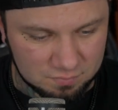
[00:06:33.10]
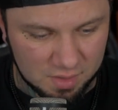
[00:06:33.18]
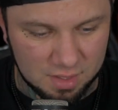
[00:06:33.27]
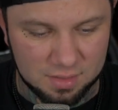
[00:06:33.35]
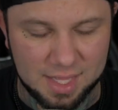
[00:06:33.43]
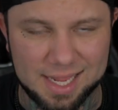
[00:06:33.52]

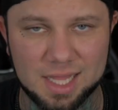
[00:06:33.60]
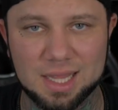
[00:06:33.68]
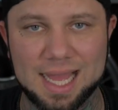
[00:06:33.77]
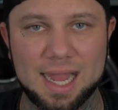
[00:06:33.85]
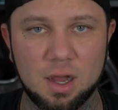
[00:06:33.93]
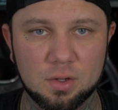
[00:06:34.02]
they
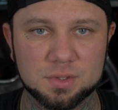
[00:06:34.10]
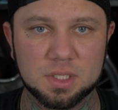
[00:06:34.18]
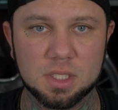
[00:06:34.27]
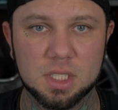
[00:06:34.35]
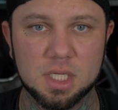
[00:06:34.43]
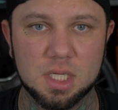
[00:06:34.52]
allowed
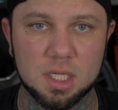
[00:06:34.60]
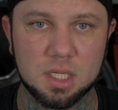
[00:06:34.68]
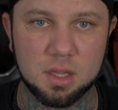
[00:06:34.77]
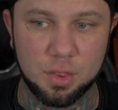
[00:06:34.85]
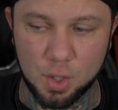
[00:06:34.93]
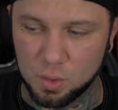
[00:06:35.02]

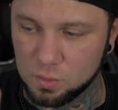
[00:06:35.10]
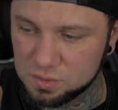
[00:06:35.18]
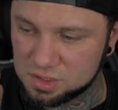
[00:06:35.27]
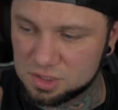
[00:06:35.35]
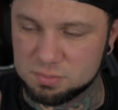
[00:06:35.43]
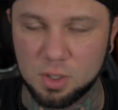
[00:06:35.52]
those
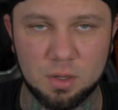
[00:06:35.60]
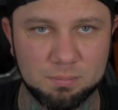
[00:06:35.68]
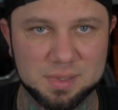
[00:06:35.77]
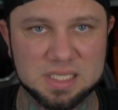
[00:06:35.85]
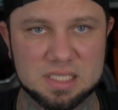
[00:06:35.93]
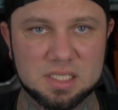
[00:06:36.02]
small
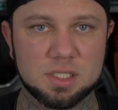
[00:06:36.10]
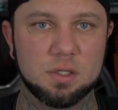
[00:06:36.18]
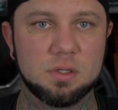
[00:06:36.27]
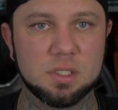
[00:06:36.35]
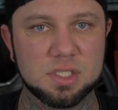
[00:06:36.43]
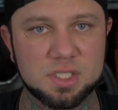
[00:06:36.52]
business
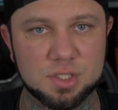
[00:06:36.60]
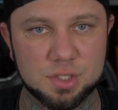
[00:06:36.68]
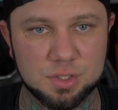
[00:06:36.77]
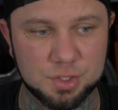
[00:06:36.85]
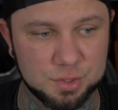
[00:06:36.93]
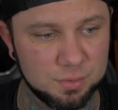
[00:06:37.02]
owners to
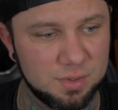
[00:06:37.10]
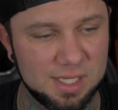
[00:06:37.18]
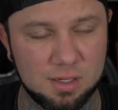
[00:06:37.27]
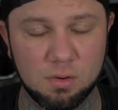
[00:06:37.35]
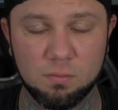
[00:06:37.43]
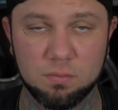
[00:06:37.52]
do
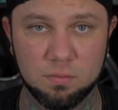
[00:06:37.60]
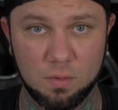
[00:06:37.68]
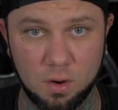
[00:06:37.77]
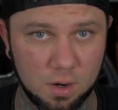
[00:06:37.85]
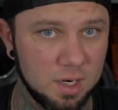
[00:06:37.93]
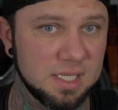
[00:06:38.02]
the
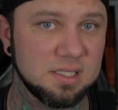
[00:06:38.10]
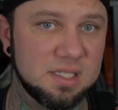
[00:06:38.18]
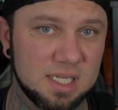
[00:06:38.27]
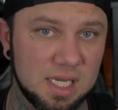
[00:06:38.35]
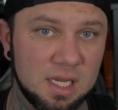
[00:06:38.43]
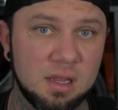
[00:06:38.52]

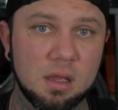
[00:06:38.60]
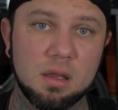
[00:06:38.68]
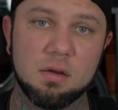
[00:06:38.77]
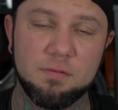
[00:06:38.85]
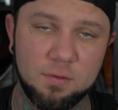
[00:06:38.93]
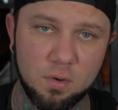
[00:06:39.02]
R&D
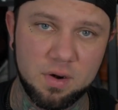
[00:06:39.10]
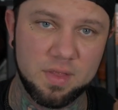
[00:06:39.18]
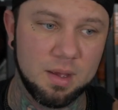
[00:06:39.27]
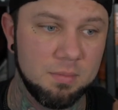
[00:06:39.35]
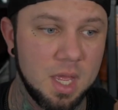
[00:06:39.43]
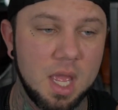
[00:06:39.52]
for
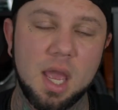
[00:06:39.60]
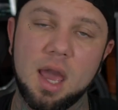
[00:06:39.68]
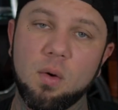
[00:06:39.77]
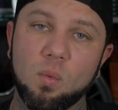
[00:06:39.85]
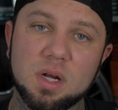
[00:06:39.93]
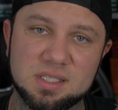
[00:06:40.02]
them.
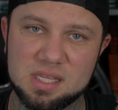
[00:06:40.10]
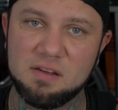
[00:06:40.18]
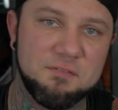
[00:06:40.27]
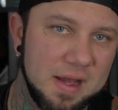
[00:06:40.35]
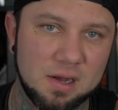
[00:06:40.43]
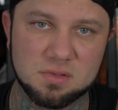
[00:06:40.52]
And once they
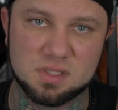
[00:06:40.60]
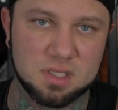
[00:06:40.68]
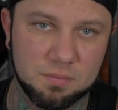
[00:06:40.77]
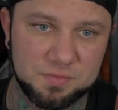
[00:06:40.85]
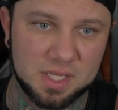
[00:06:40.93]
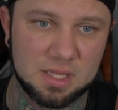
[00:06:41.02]
found
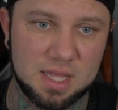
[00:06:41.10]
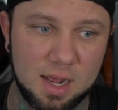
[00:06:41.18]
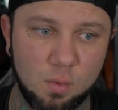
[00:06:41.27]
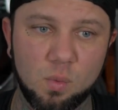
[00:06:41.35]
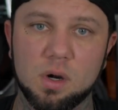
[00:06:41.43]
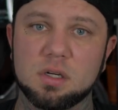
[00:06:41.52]
something that
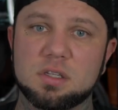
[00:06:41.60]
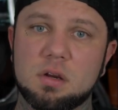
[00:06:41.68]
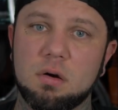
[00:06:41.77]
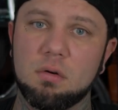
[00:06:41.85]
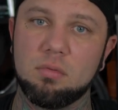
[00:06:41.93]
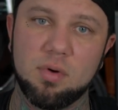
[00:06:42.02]
worked
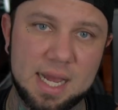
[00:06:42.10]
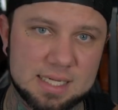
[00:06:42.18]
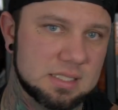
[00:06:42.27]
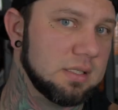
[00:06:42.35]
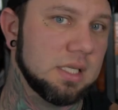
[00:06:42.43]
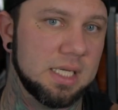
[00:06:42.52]

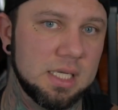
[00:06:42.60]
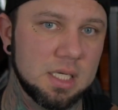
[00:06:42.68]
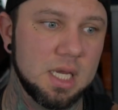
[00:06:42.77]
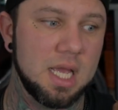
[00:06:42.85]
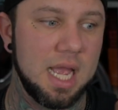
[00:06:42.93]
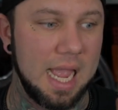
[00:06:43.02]
correctly
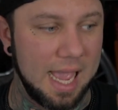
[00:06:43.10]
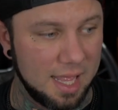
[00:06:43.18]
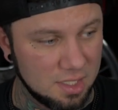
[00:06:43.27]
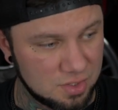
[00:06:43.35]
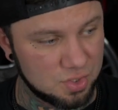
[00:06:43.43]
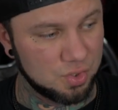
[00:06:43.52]

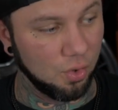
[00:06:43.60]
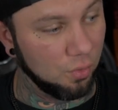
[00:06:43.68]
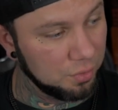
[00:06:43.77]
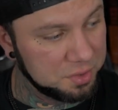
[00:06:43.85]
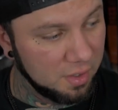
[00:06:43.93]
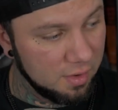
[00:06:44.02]
and
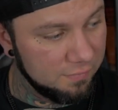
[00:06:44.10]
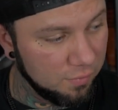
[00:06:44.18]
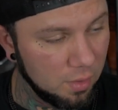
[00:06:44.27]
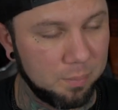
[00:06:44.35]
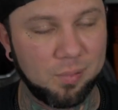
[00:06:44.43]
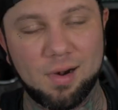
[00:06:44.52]
sold
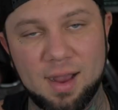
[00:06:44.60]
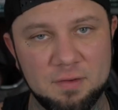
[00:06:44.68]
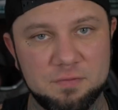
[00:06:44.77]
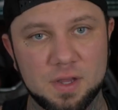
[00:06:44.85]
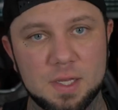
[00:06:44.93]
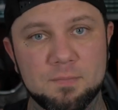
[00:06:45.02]
for a
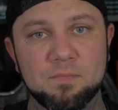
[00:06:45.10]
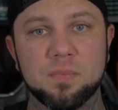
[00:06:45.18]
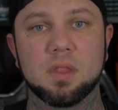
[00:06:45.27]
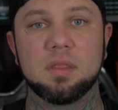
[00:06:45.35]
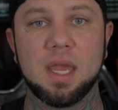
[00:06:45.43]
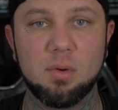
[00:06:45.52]
profit,
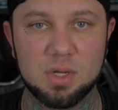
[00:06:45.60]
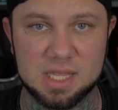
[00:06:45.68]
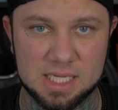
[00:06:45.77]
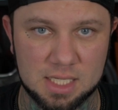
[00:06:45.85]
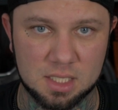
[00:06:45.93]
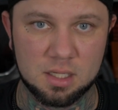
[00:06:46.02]
they would
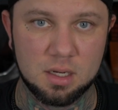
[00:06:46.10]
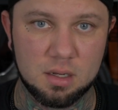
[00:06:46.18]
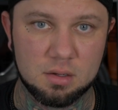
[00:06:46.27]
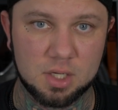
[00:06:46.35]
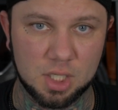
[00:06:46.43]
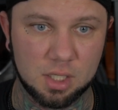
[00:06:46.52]
then
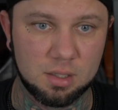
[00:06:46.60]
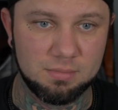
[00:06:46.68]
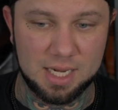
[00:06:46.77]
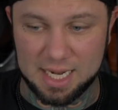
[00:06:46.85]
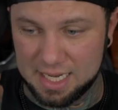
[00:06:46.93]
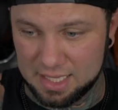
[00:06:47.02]
come,
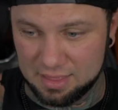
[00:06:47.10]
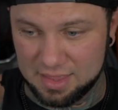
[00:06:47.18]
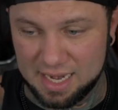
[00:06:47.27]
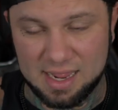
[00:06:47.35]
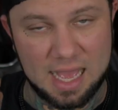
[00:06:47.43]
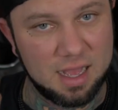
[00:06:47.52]
and
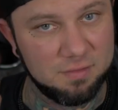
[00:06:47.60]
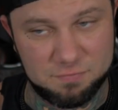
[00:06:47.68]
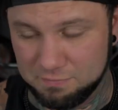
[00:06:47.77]
they have,